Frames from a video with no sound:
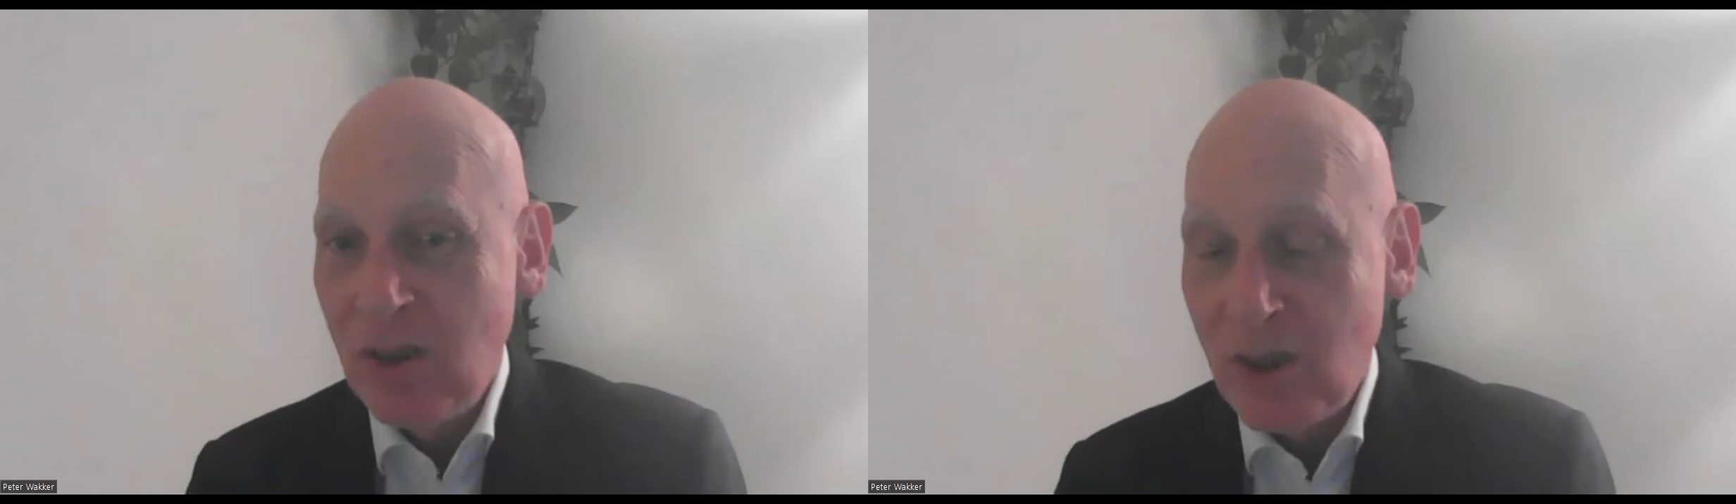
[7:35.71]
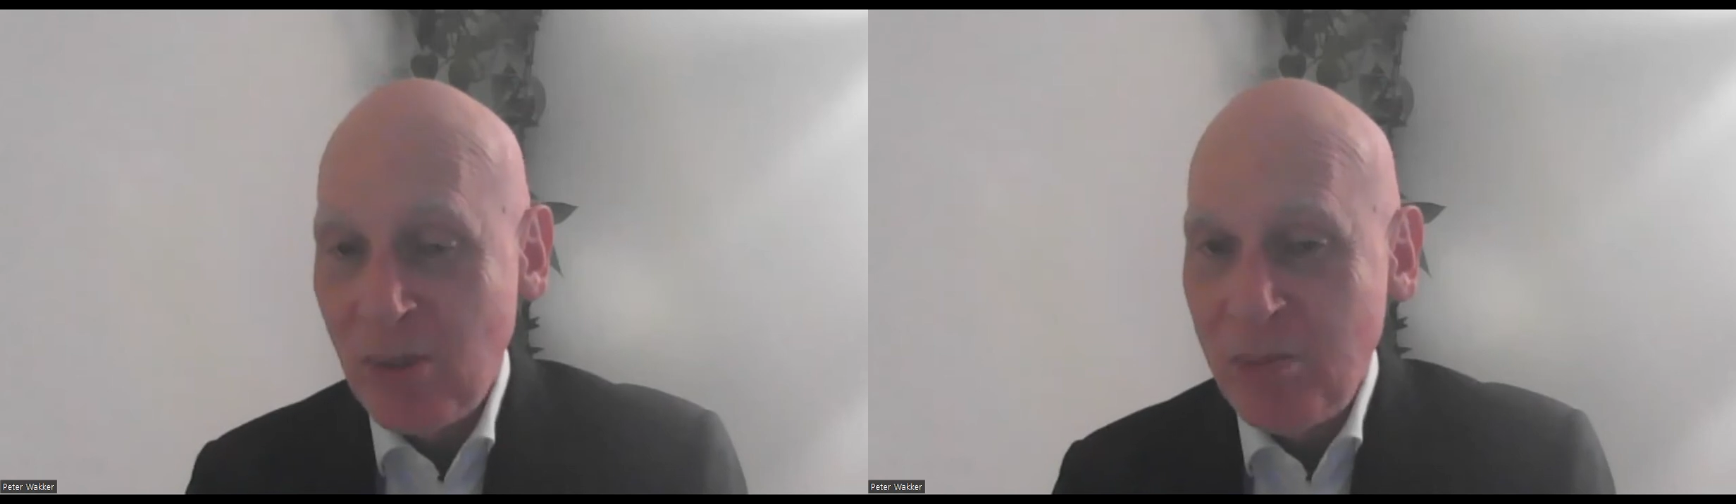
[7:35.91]

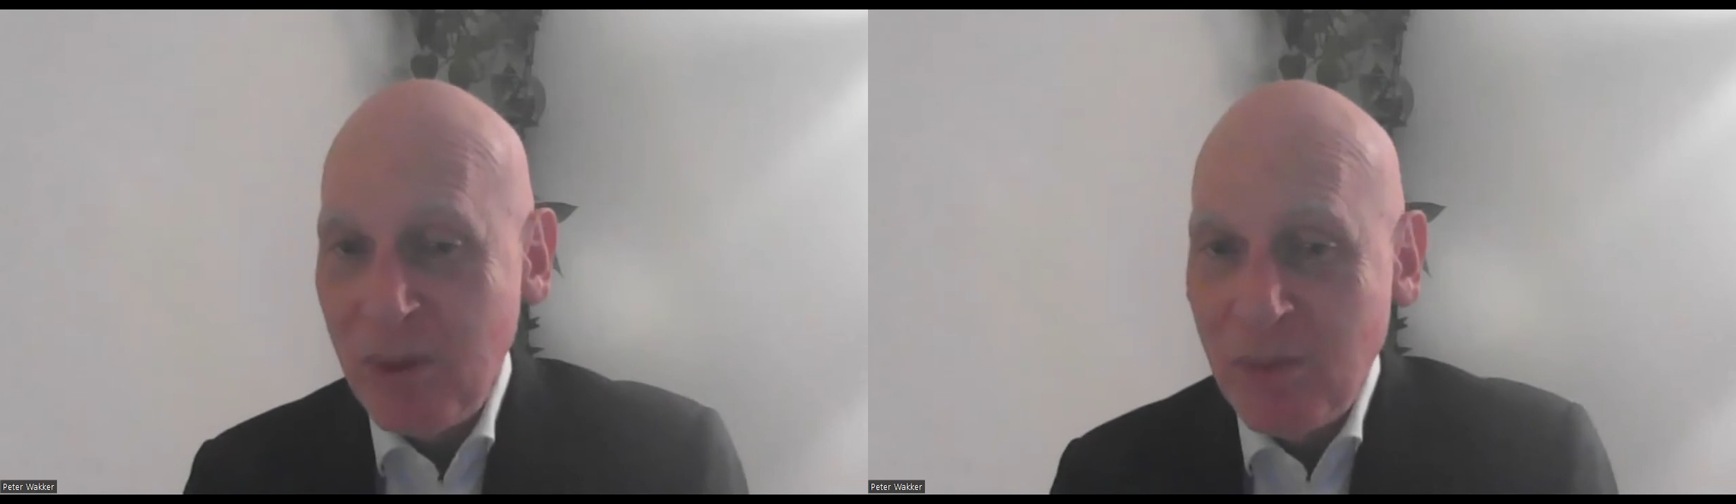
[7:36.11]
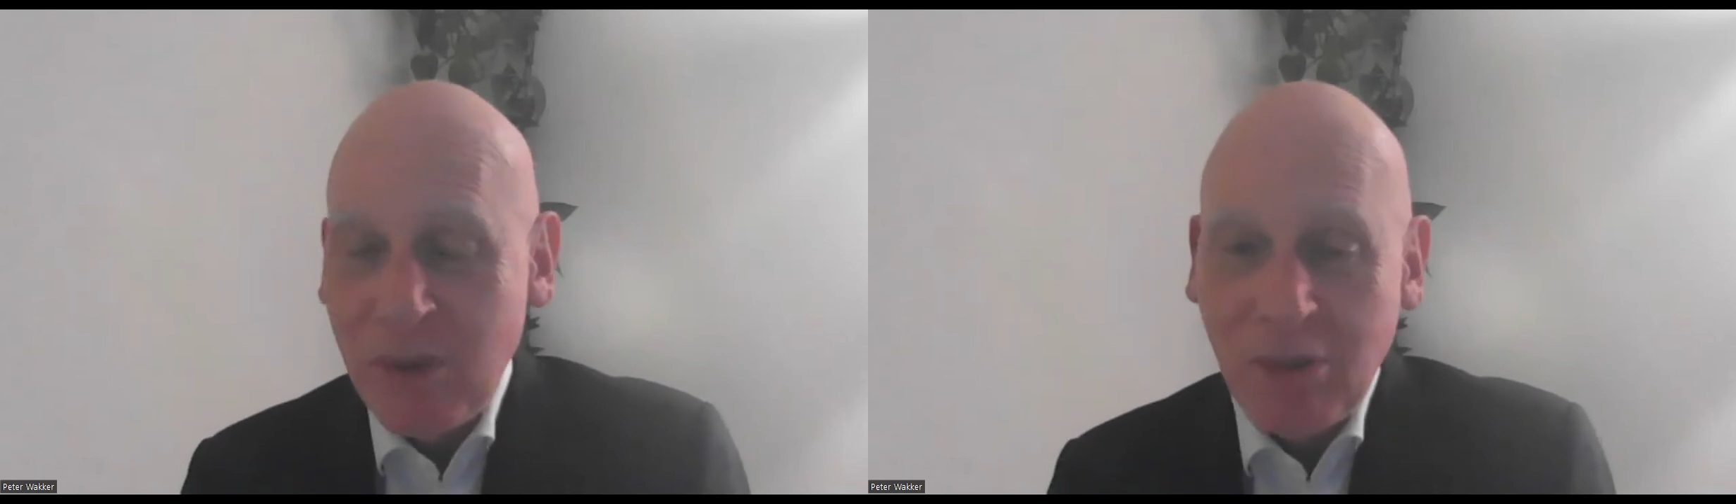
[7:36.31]
to help
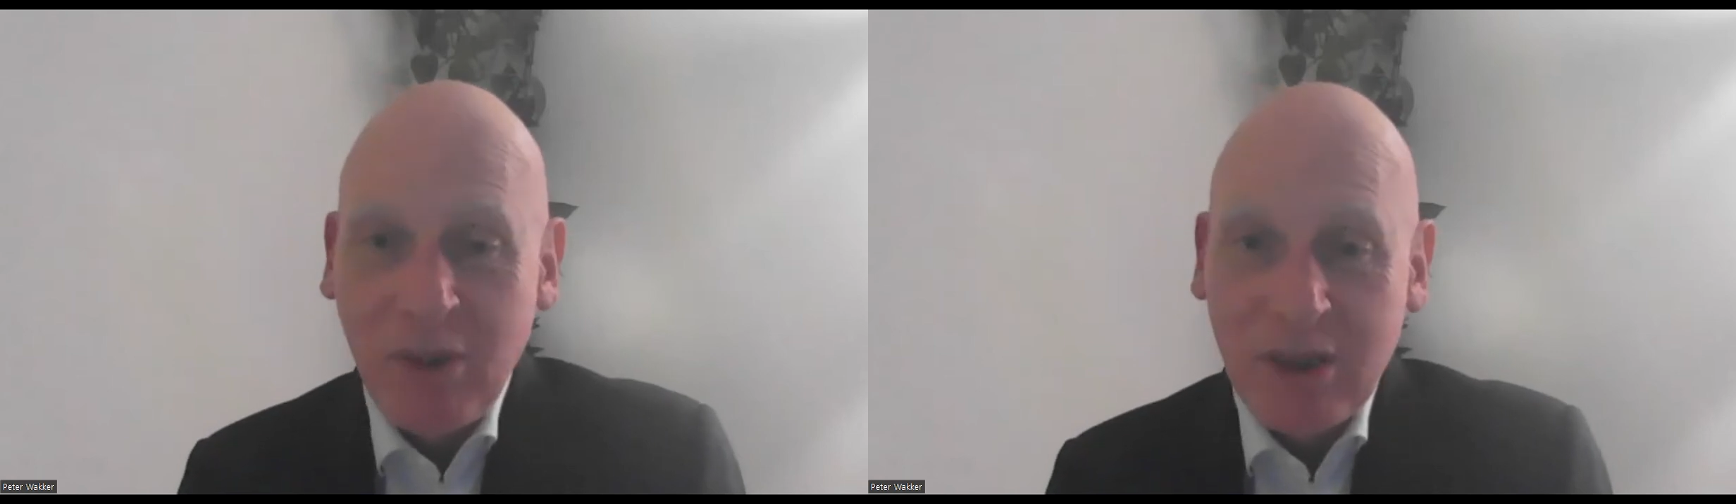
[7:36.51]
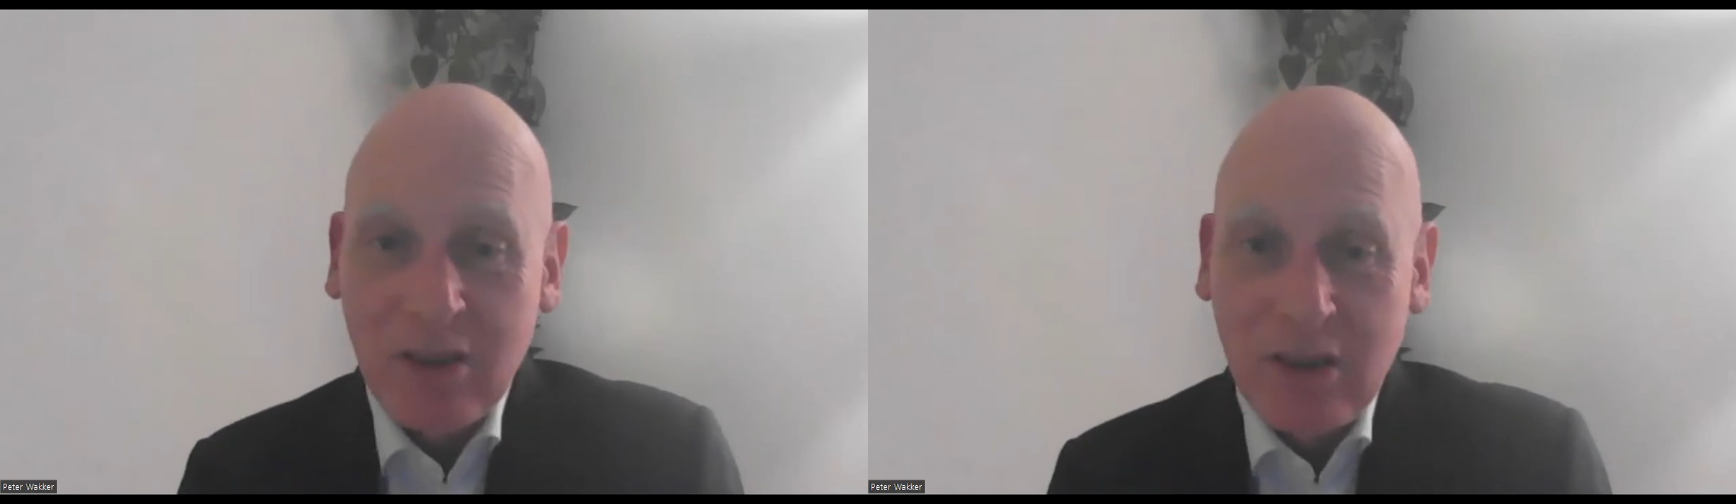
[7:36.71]
people make
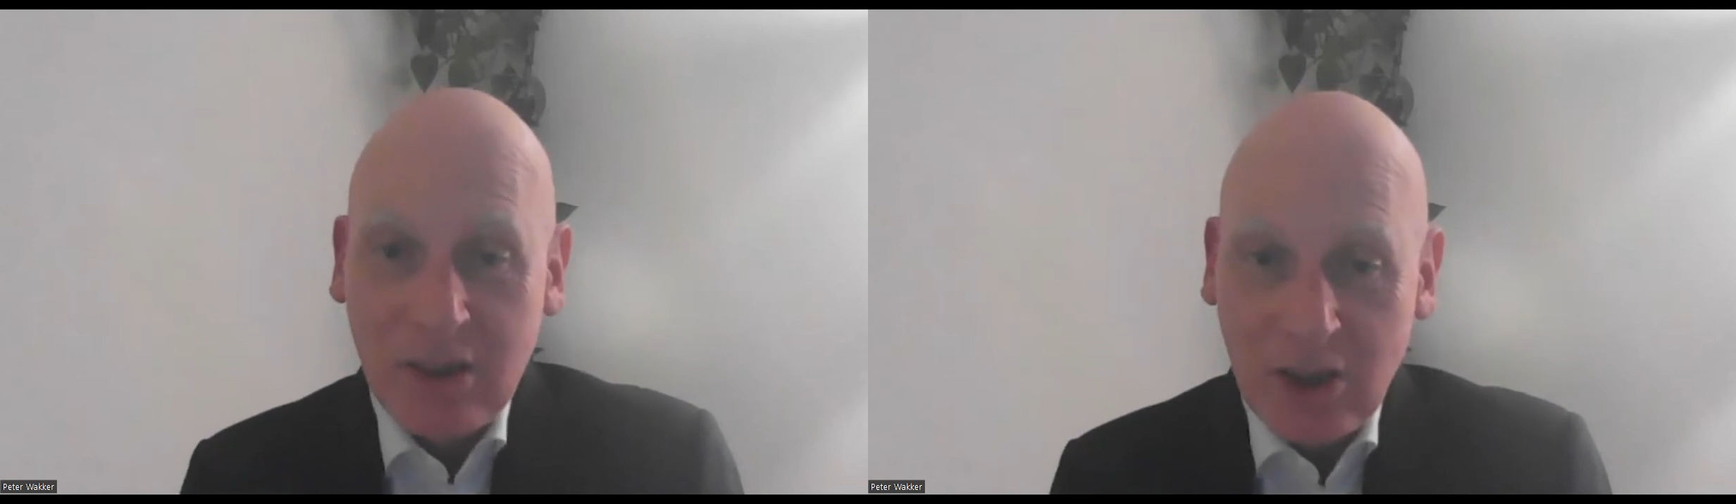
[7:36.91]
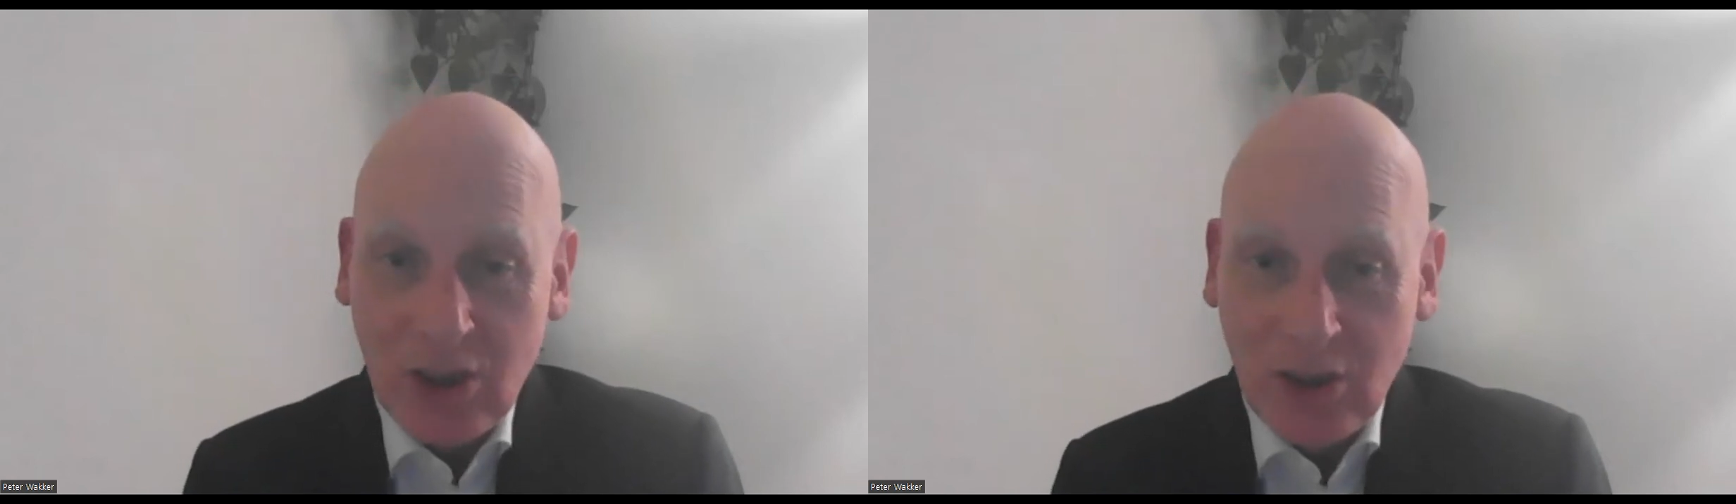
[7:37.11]
better
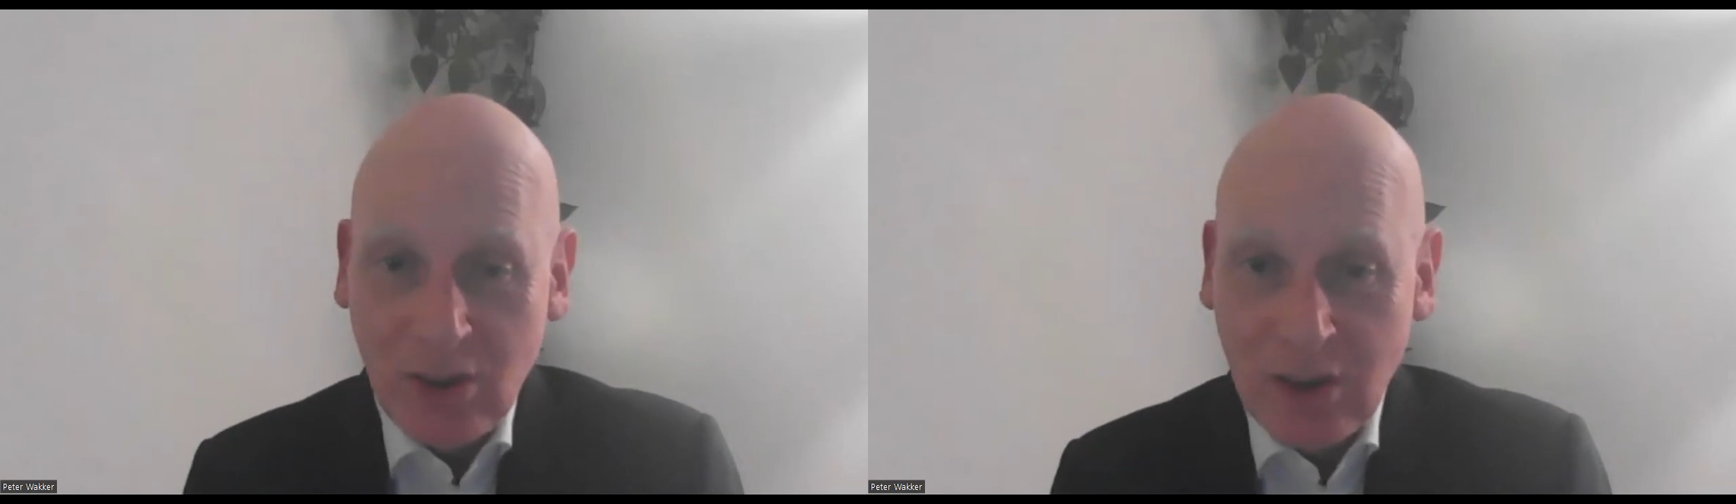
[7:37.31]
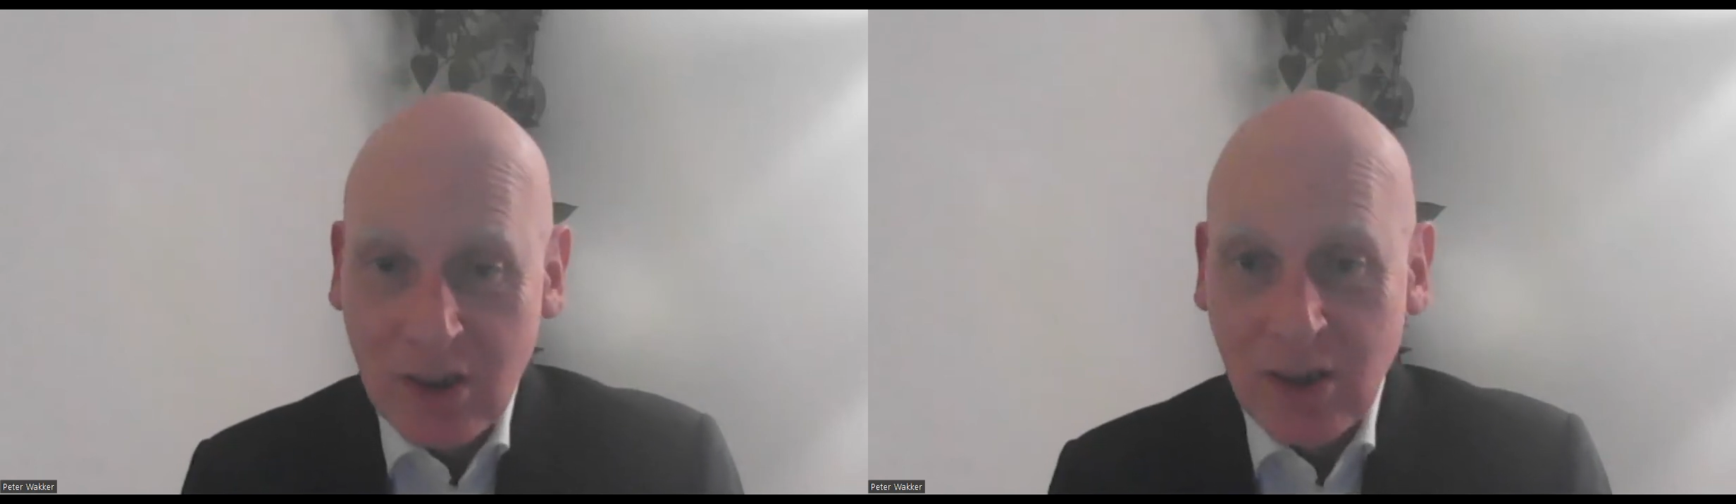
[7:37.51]

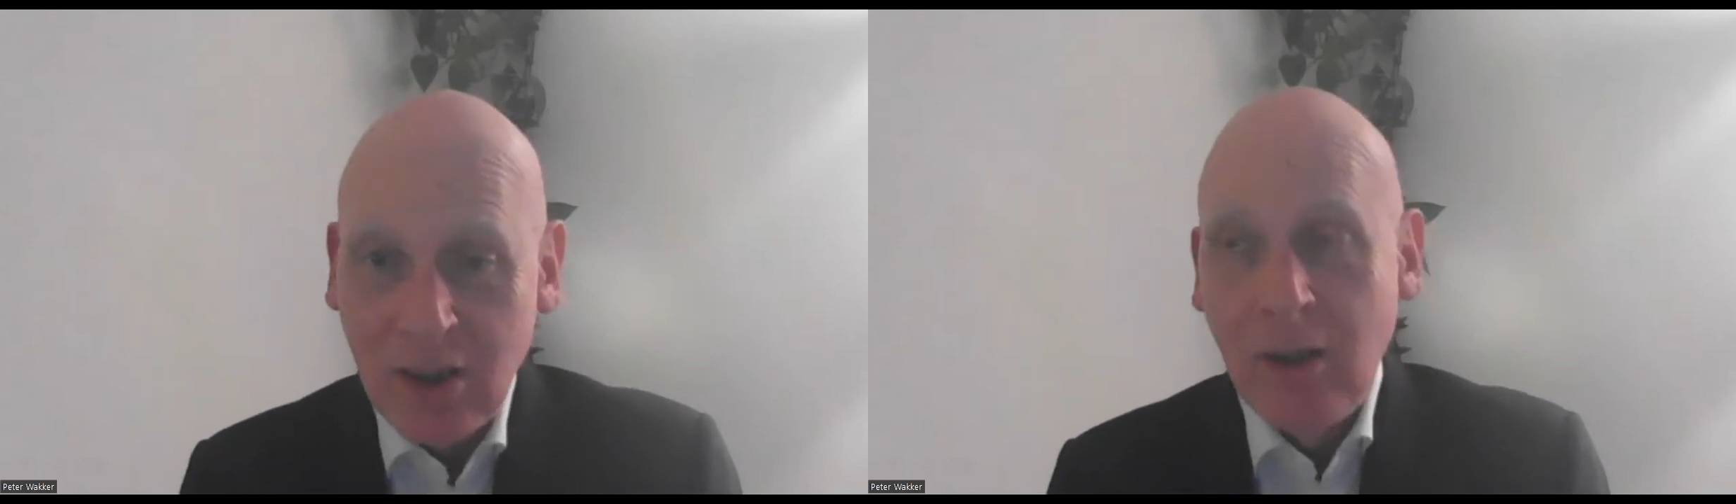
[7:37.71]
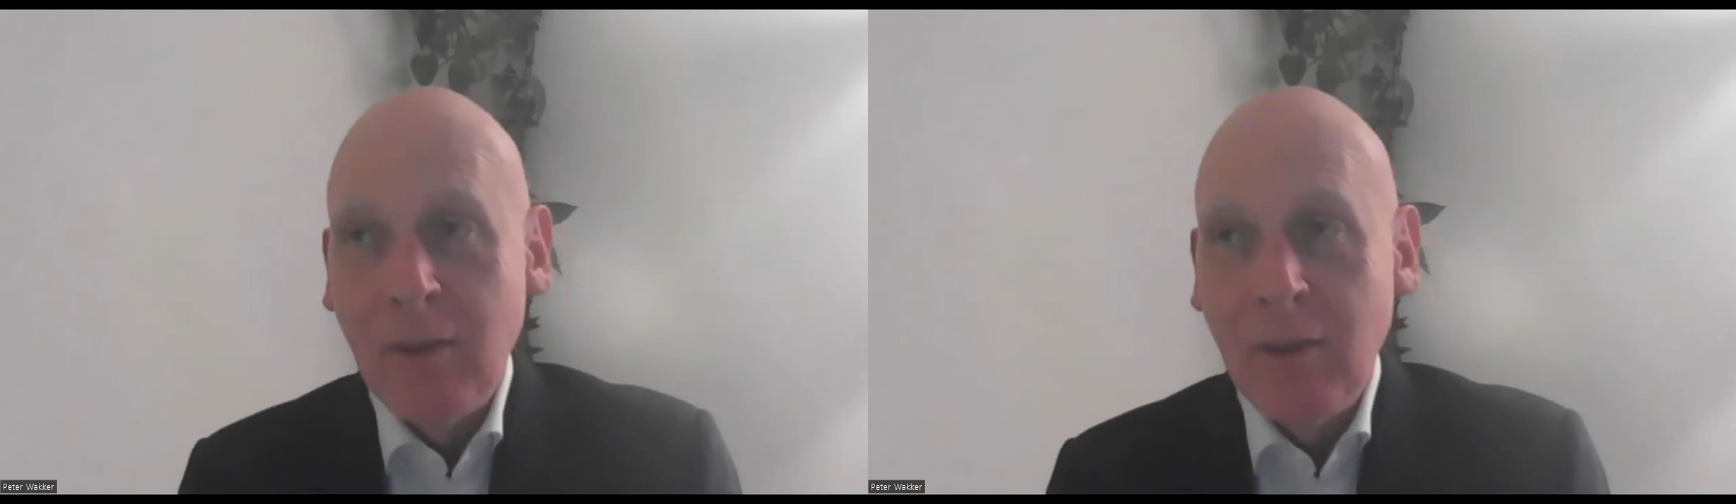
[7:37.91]
decisions,